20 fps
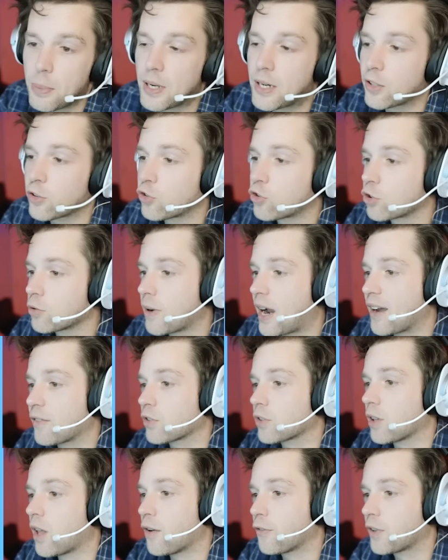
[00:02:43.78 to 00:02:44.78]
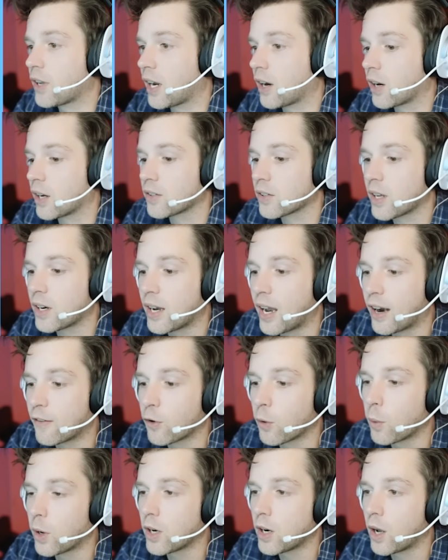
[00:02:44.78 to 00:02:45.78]
because giraffes love carrots, and
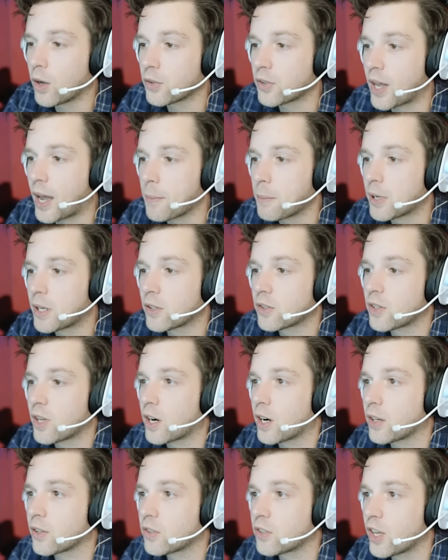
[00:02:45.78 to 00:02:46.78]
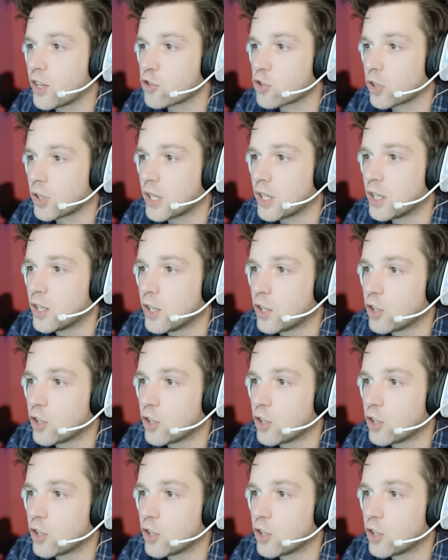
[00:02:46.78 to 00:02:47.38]
everyone knows that because they're essentially